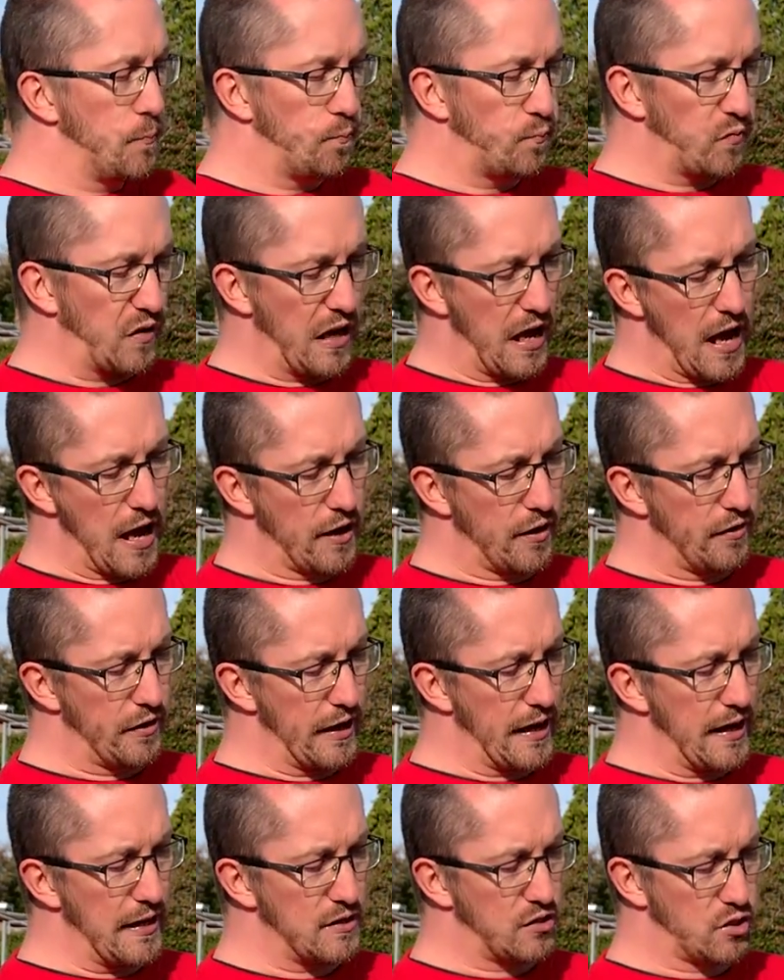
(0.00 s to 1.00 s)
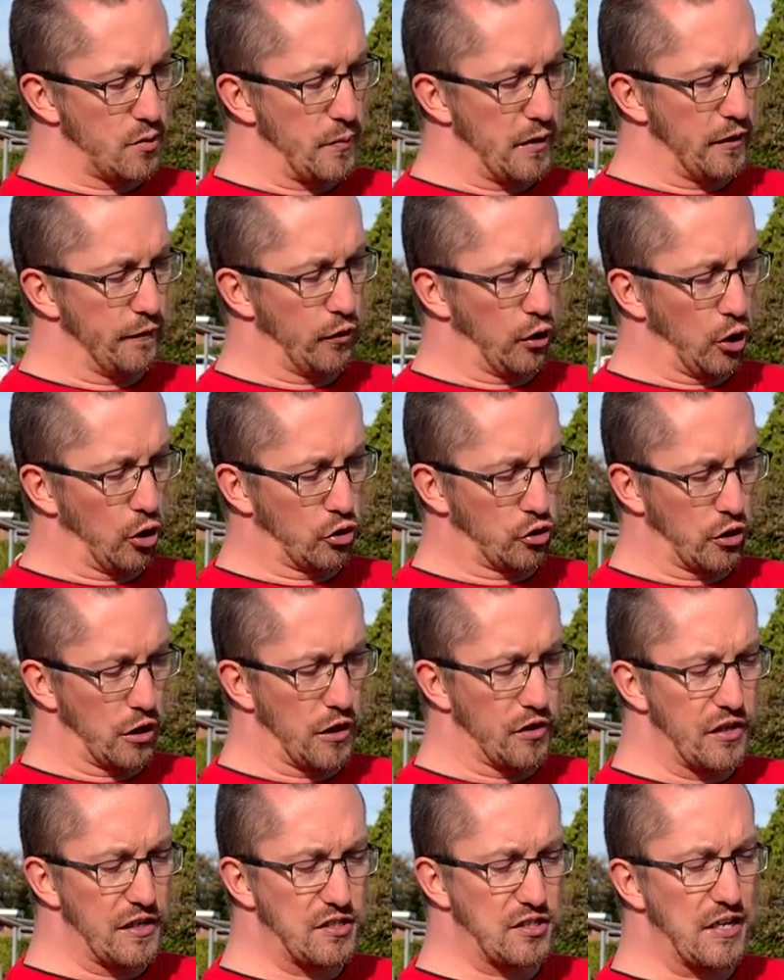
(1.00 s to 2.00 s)
And it's a bit of a looker.
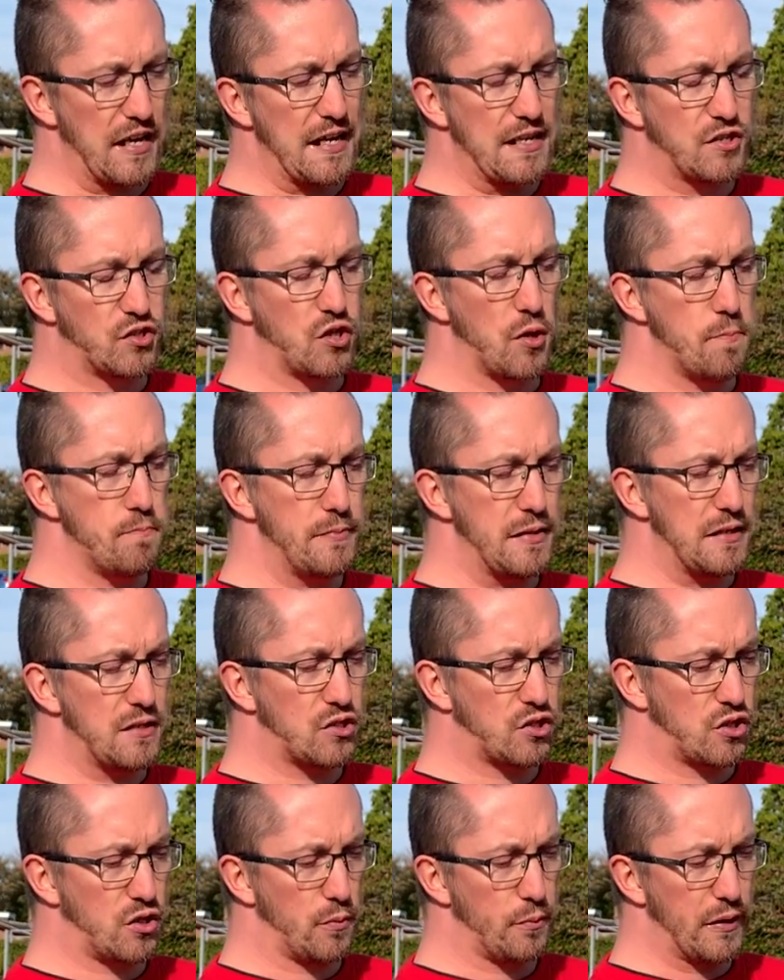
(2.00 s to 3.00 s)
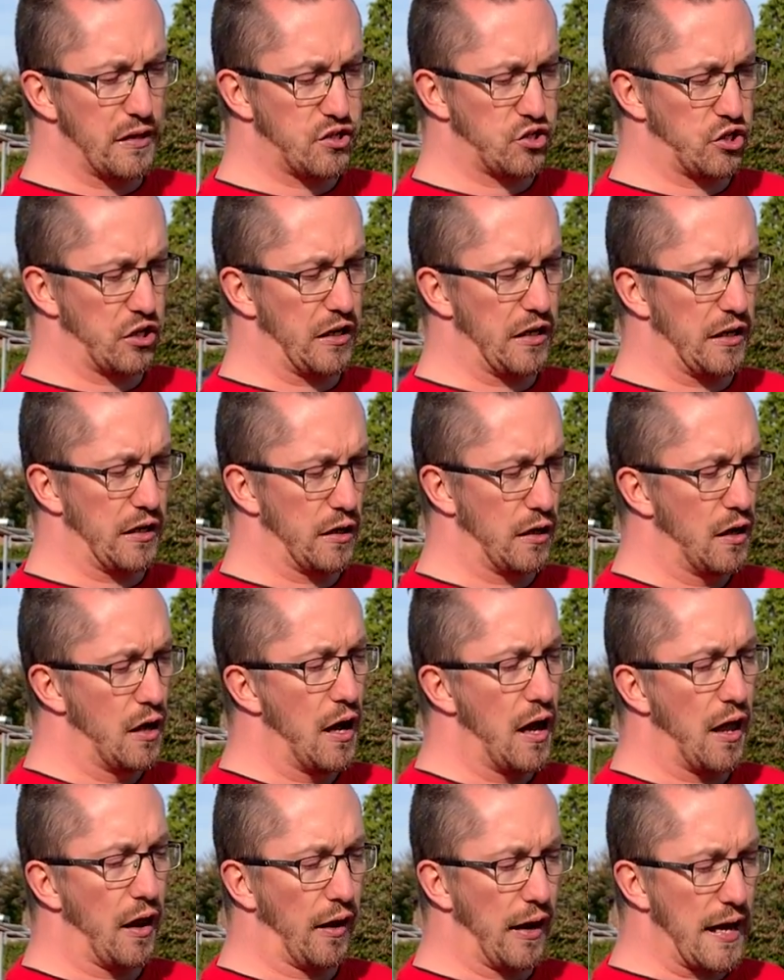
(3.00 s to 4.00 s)
This is the Mitsubishi
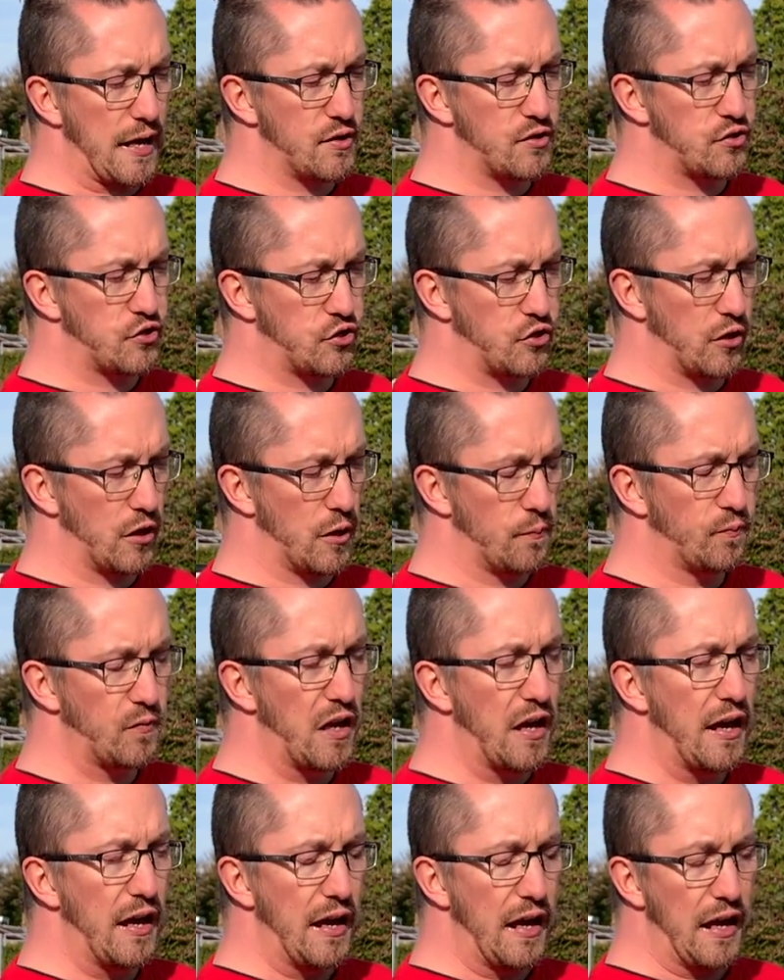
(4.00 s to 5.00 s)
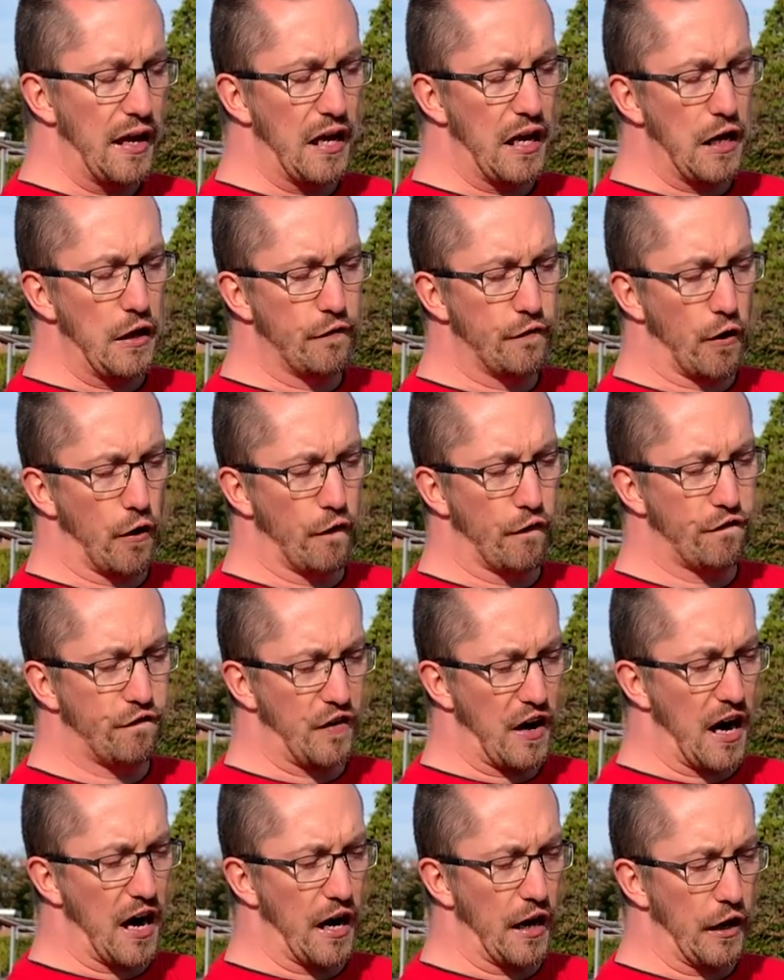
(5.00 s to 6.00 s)
Lancer Evo
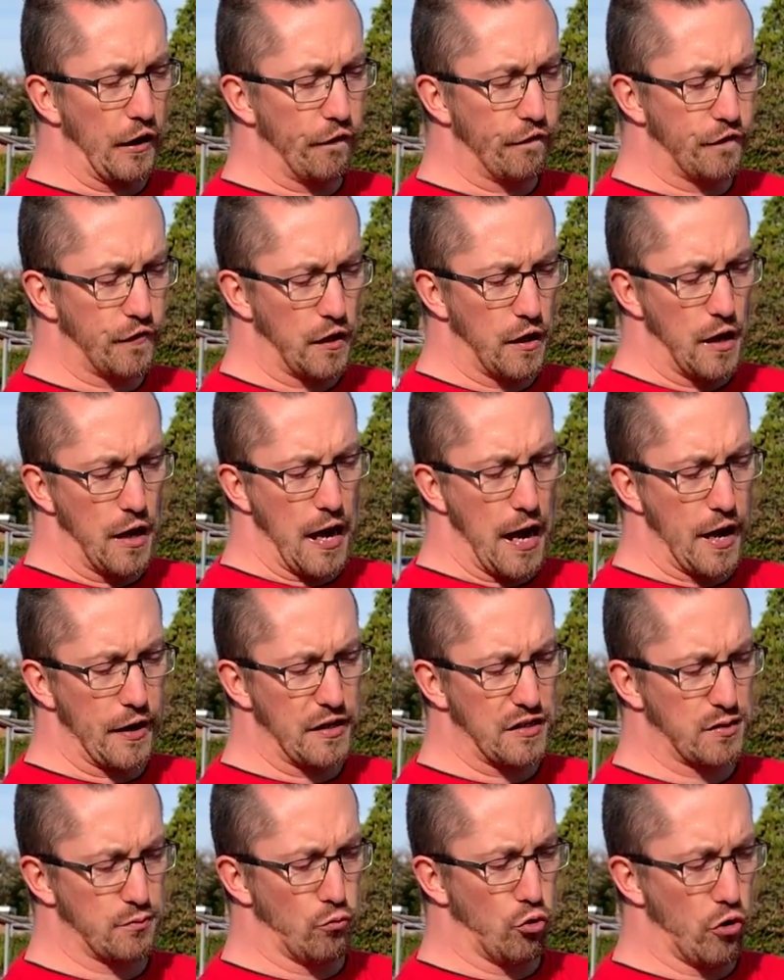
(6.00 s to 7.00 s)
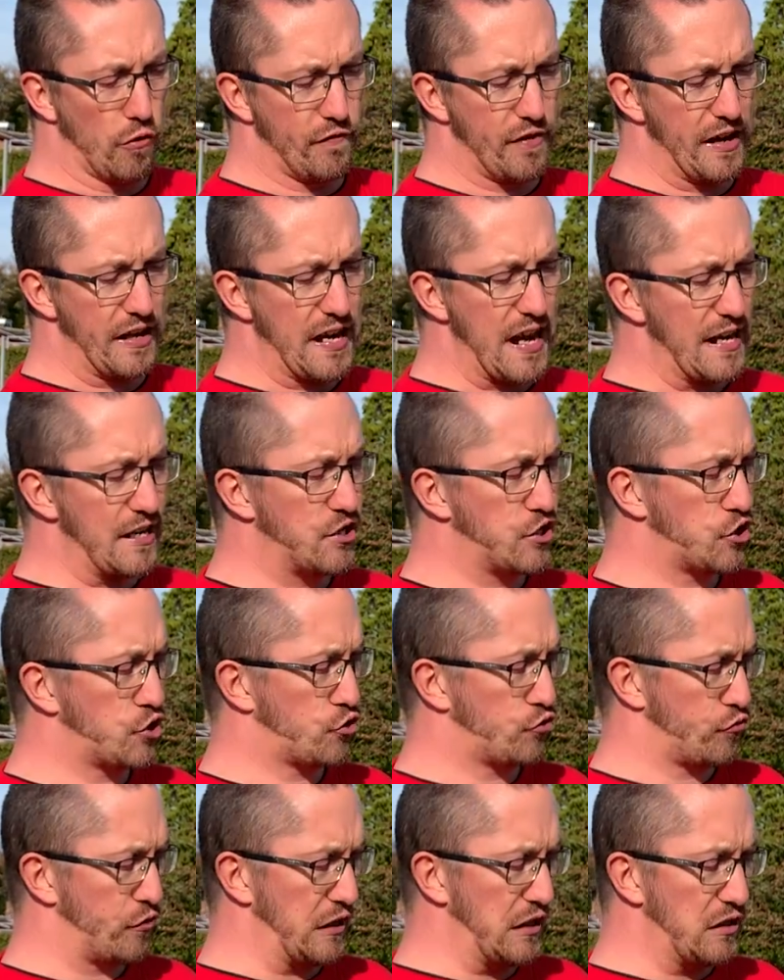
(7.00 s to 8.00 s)
5, and it's more of a
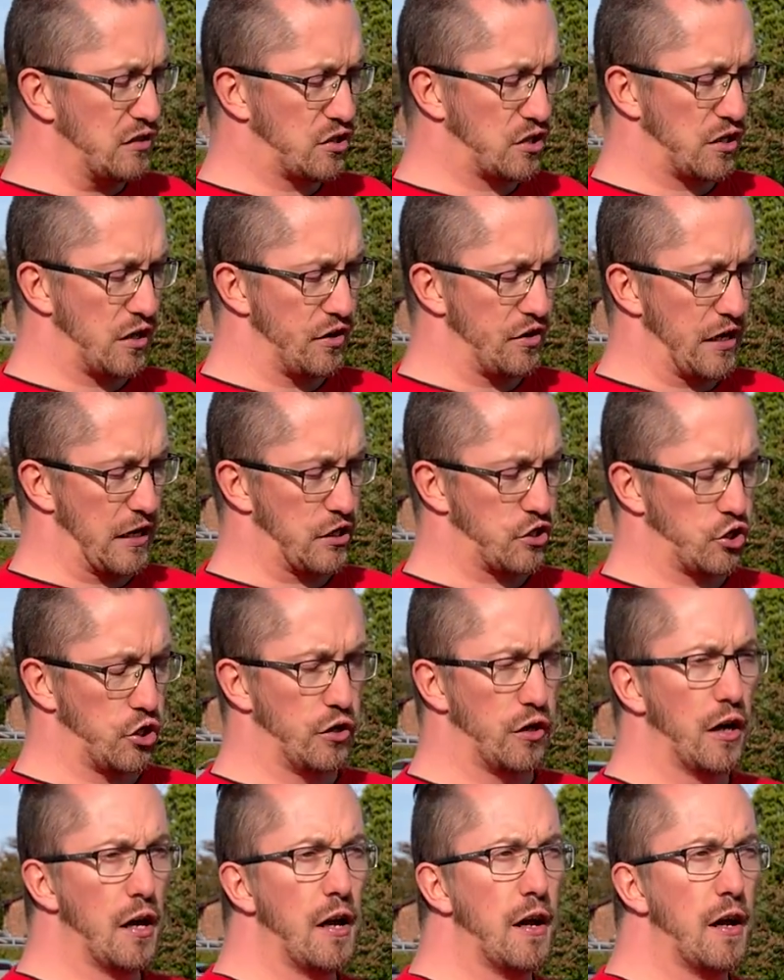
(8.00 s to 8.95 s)
street edition.